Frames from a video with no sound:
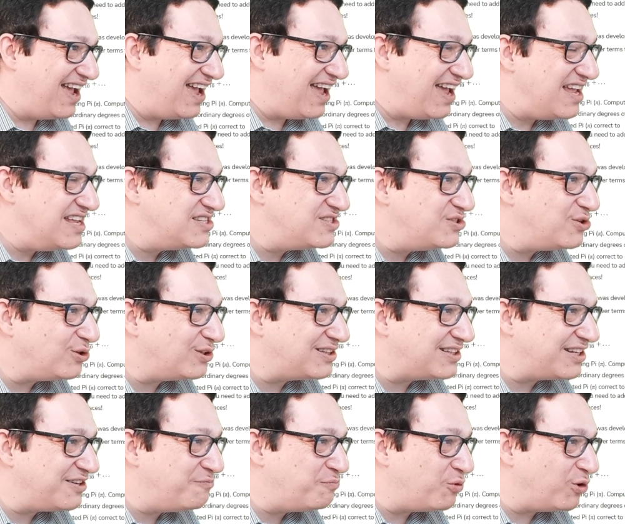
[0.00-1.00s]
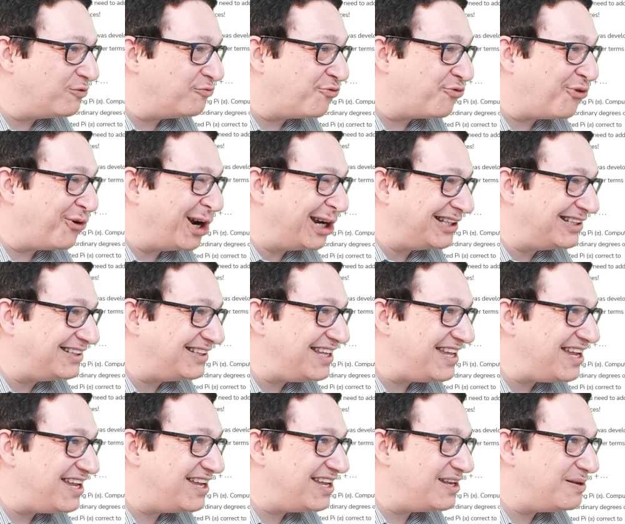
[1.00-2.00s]
It's not
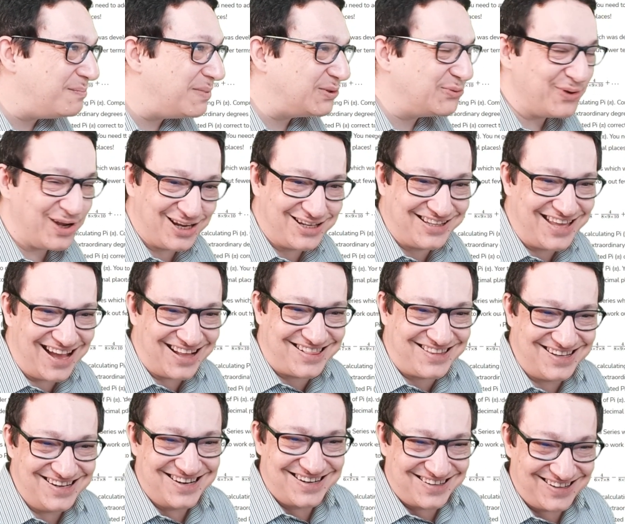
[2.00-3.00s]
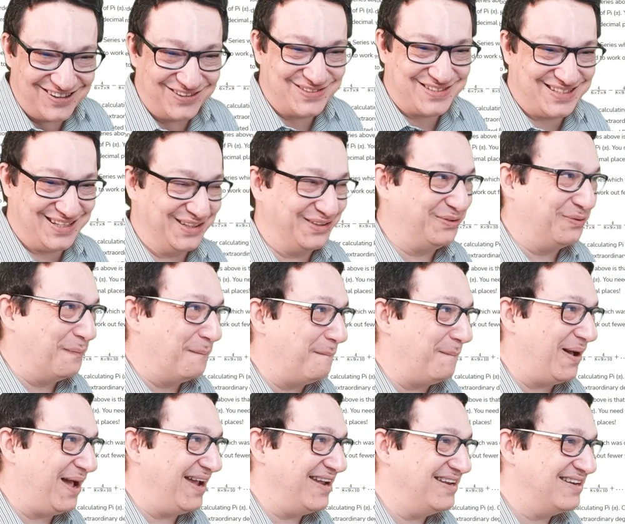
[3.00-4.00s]
3.14, but we are getting closer to
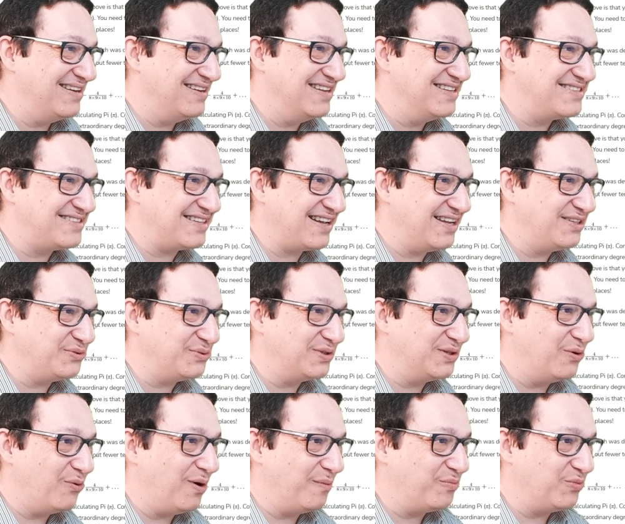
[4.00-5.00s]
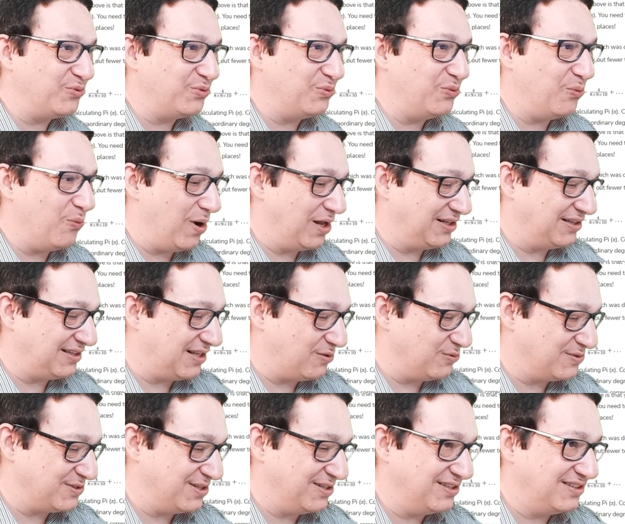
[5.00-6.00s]
pi. Let's try to go up to
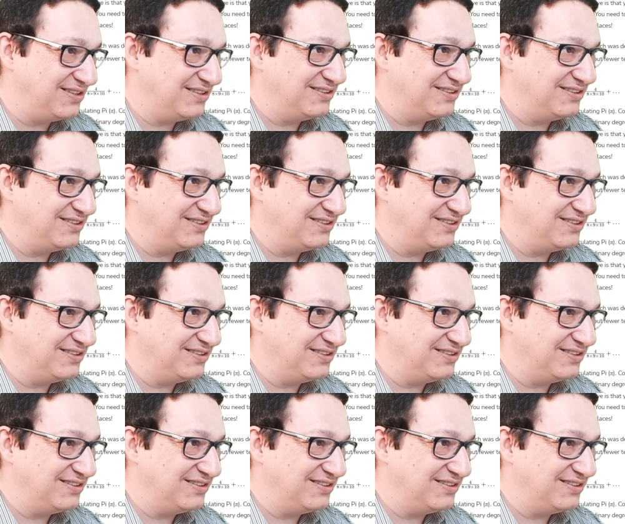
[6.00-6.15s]
1000.